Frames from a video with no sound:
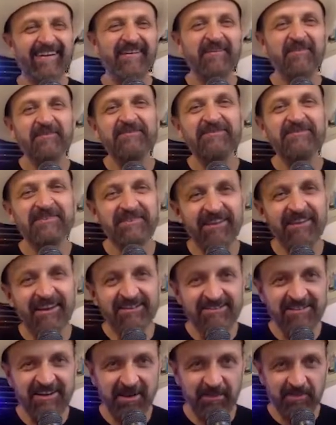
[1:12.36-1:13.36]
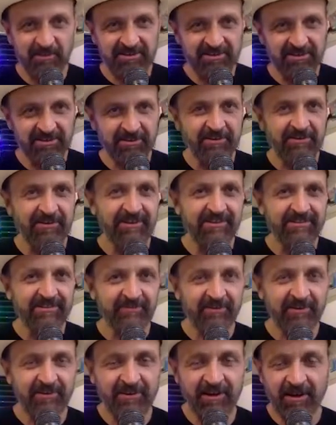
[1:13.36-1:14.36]
should do that as an episode
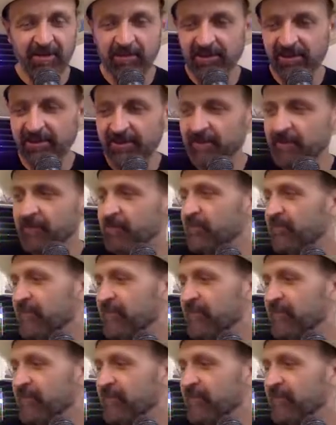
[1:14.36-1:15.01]
for ComedyHub.